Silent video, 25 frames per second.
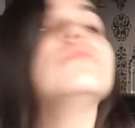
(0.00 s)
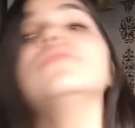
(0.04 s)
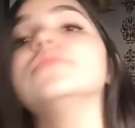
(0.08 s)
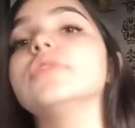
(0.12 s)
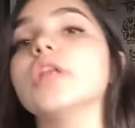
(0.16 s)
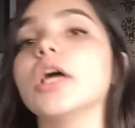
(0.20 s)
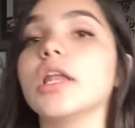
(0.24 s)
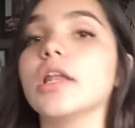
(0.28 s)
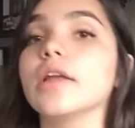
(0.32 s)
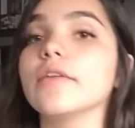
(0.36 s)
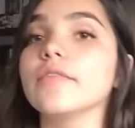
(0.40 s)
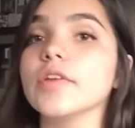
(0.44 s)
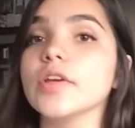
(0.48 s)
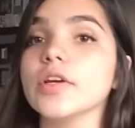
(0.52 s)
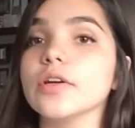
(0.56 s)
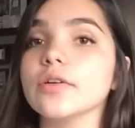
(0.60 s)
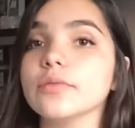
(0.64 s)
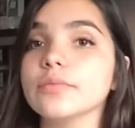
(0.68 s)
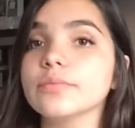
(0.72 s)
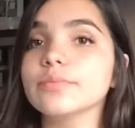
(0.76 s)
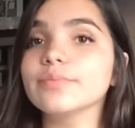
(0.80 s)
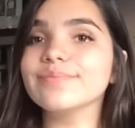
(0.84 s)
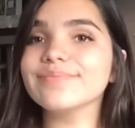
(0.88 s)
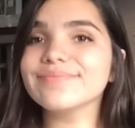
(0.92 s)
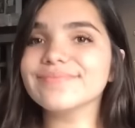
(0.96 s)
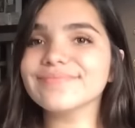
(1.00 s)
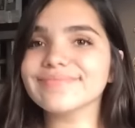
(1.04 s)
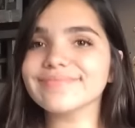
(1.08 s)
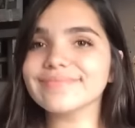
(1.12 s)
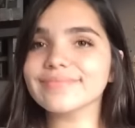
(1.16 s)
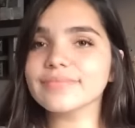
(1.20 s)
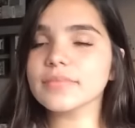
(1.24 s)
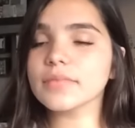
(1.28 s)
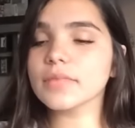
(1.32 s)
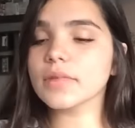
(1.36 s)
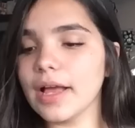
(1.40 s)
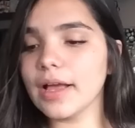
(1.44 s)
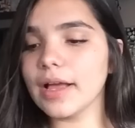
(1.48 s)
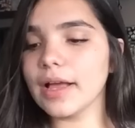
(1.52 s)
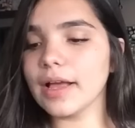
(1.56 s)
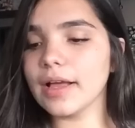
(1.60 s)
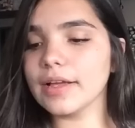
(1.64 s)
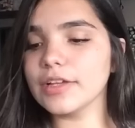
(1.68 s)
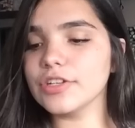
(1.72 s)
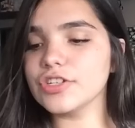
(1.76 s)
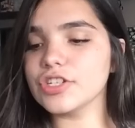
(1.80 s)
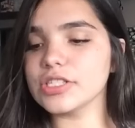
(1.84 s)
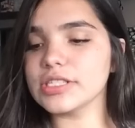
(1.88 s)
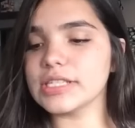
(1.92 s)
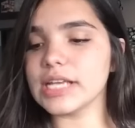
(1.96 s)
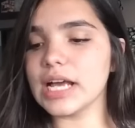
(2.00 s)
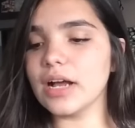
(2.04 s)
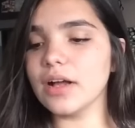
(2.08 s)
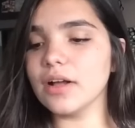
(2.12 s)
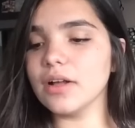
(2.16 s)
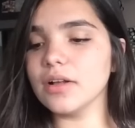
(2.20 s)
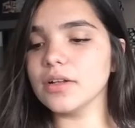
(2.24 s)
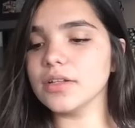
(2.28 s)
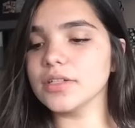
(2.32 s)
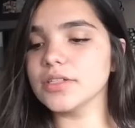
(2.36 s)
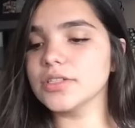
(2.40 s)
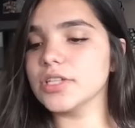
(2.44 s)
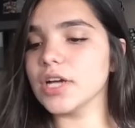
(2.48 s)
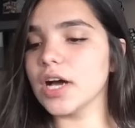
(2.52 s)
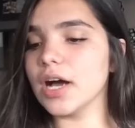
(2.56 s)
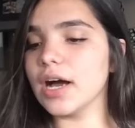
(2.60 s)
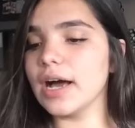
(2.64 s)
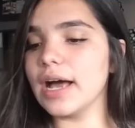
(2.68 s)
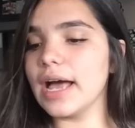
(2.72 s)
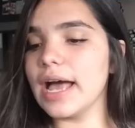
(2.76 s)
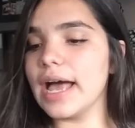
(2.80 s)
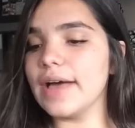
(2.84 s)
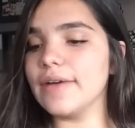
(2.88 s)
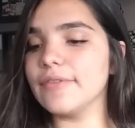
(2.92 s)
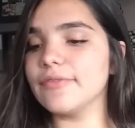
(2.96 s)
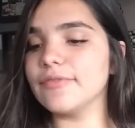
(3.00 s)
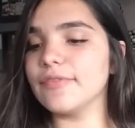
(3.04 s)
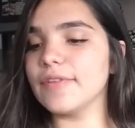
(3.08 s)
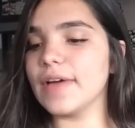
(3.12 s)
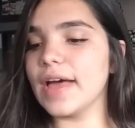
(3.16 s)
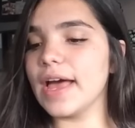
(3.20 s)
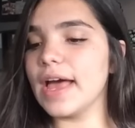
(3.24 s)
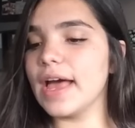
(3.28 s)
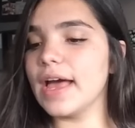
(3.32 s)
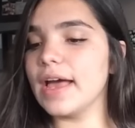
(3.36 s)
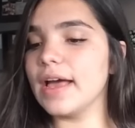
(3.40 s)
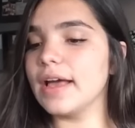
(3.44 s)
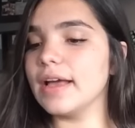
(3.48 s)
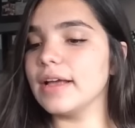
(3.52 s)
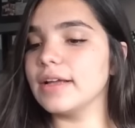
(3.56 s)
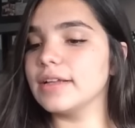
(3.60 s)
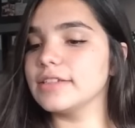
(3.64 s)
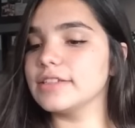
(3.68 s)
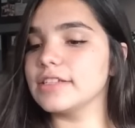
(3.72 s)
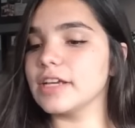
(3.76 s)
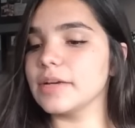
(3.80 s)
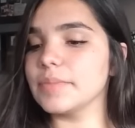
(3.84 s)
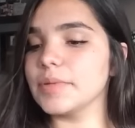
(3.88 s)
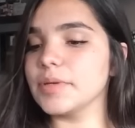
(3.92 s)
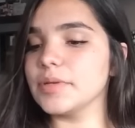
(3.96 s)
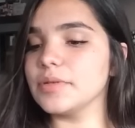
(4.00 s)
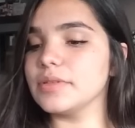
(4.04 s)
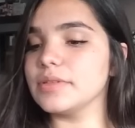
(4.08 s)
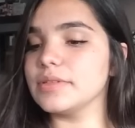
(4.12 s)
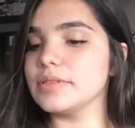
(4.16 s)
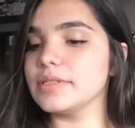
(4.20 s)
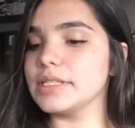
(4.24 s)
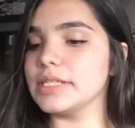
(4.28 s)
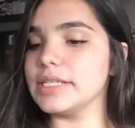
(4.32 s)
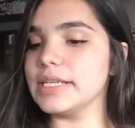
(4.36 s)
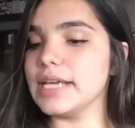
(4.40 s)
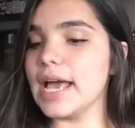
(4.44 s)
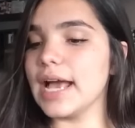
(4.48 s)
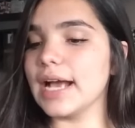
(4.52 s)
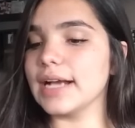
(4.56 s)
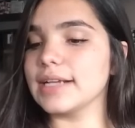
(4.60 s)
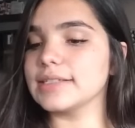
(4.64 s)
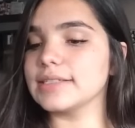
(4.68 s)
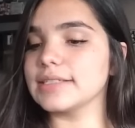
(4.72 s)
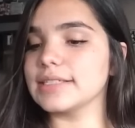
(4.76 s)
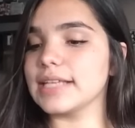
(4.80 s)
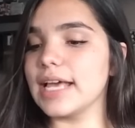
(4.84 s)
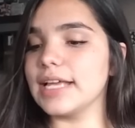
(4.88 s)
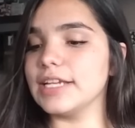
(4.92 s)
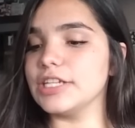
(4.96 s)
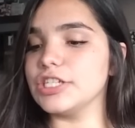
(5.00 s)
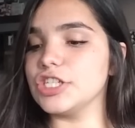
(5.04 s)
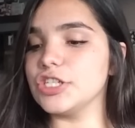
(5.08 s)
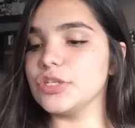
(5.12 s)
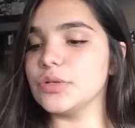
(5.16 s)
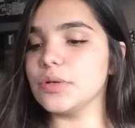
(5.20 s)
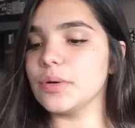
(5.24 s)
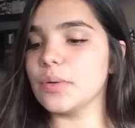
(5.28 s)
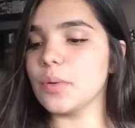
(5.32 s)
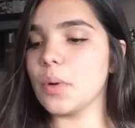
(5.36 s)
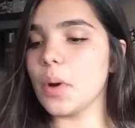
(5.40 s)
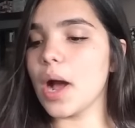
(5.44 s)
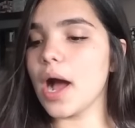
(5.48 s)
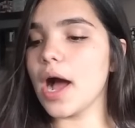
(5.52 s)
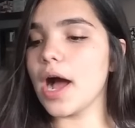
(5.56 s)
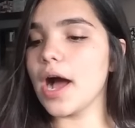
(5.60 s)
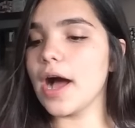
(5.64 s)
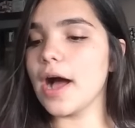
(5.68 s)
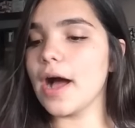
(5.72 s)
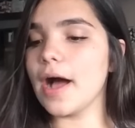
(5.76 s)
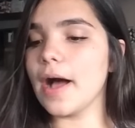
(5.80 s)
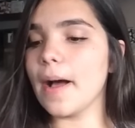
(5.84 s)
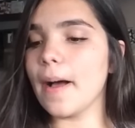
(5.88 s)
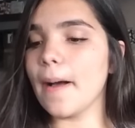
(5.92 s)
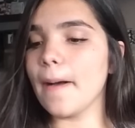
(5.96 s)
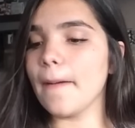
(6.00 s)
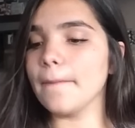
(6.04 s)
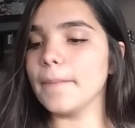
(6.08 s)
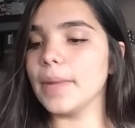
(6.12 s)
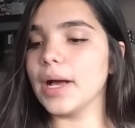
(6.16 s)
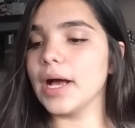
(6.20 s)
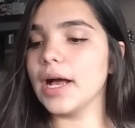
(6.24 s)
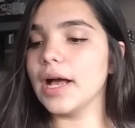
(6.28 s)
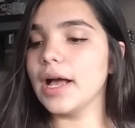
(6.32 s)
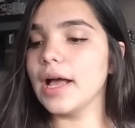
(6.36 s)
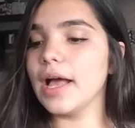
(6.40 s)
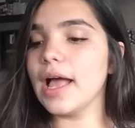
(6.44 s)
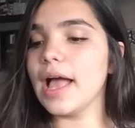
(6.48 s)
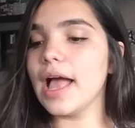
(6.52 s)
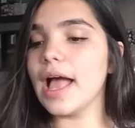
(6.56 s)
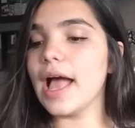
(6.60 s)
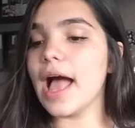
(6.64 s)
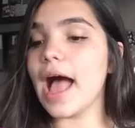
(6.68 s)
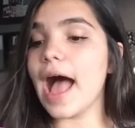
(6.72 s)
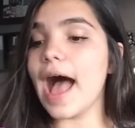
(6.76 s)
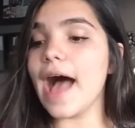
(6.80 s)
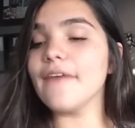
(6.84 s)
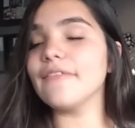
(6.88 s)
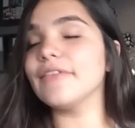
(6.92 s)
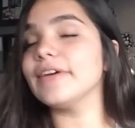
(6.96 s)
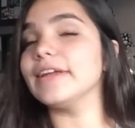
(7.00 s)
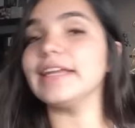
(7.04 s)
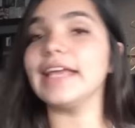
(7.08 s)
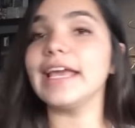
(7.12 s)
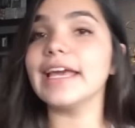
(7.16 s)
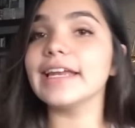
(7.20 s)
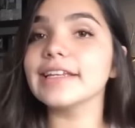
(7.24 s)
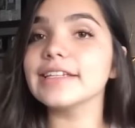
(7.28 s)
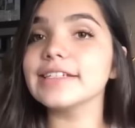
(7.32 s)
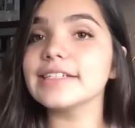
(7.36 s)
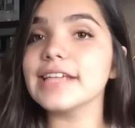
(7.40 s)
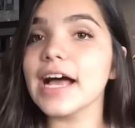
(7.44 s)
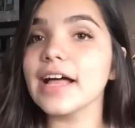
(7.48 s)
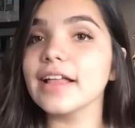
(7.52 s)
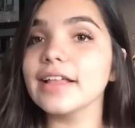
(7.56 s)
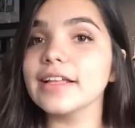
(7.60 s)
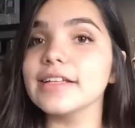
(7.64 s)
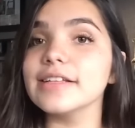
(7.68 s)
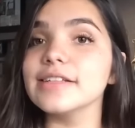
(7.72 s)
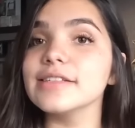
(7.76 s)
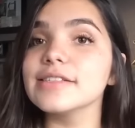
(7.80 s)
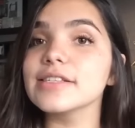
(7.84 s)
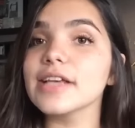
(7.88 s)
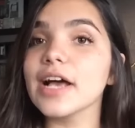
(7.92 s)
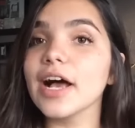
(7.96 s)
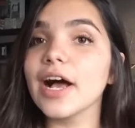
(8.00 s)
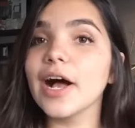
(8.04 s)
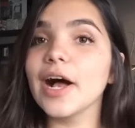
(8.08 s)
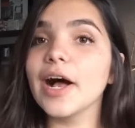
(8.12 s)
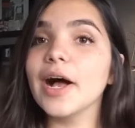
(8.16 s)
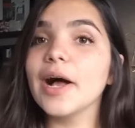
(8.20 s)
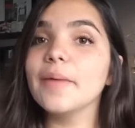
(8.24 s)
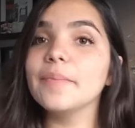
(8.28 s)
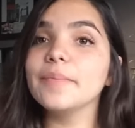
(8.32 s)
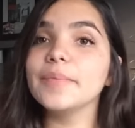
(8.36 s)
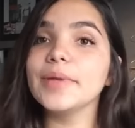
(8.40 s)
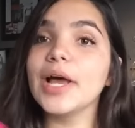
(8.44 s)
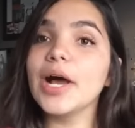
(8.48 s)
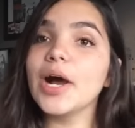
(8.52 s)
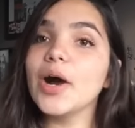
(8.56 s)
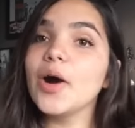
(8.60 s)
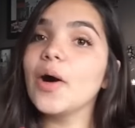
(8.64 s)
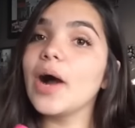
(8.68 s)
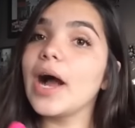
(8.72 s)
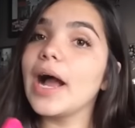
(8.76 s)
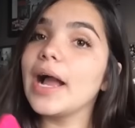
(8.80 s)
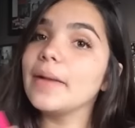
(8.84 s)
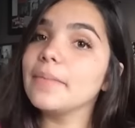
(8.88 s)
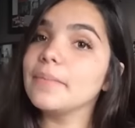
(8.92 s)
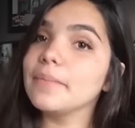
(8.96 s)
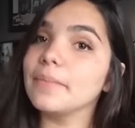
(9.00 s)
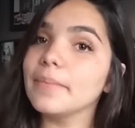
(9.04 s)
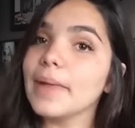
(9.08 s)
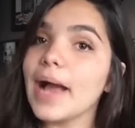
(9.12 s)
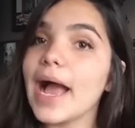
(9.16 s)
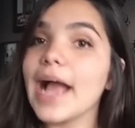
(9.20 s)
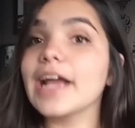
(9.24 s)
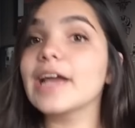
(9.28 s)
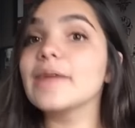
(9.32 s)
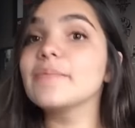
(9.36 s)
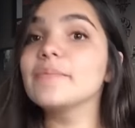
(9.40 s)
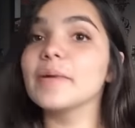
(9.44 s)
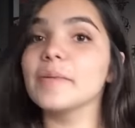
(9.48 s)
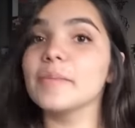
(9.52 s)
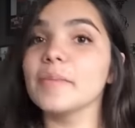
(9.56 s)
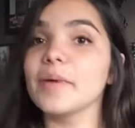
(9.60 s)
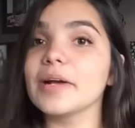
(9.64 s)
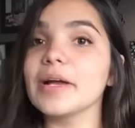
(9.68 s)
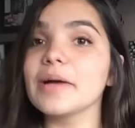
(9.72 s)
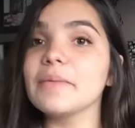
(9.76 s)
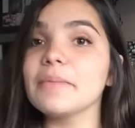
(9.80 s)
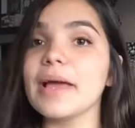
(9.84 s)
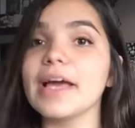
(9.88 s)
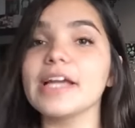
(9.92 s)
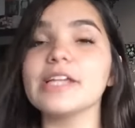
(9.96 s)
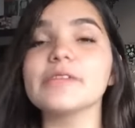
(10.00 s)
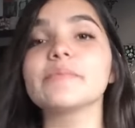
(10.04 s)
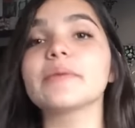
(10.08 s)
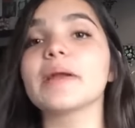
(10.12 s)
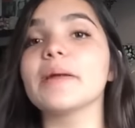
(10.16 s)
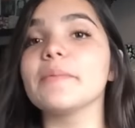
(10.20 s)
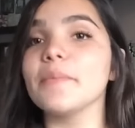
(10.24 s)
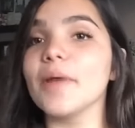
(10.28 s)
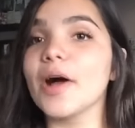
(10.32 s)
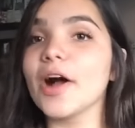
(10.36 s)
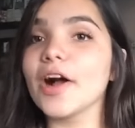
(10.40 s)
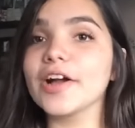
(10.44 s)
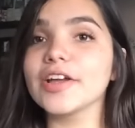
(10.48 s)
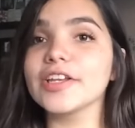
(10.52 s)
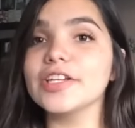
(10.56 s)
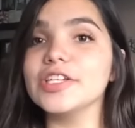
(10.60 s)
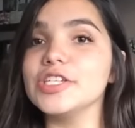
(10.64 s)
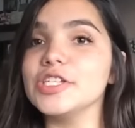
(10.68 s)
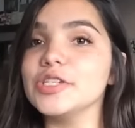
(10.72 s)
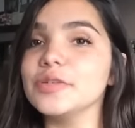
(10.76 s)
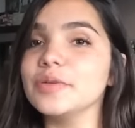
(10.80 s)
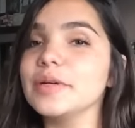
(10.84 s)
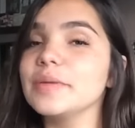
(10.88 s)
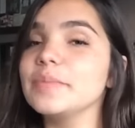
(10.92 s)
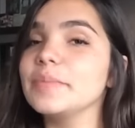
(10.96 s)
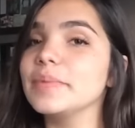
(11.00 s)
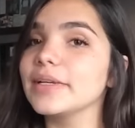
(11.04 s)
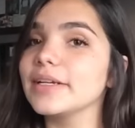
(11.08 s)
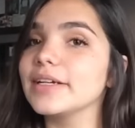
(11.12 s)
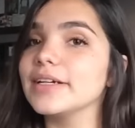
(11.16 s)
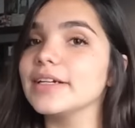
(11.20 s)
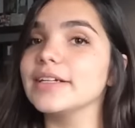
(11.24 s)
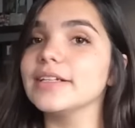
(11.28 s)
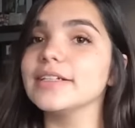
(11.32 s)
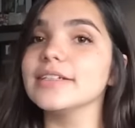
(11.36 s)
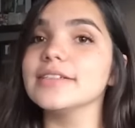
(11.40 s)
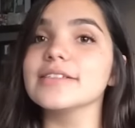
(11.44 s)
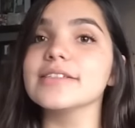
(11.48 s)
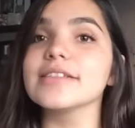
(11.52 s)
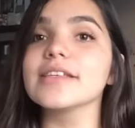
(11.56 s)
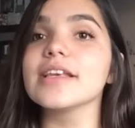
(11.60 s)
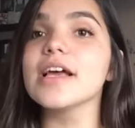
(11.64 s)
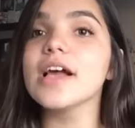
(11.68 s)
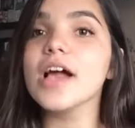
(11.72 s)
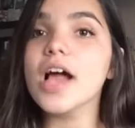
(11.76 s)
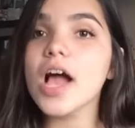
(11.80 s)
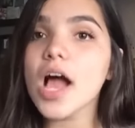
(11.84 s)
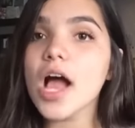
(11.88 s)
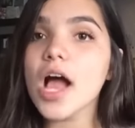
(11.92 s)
none of you. Giselle.fwtx said, do you have any hidden talents? No, I could burn my command, but I'm not gonna do it because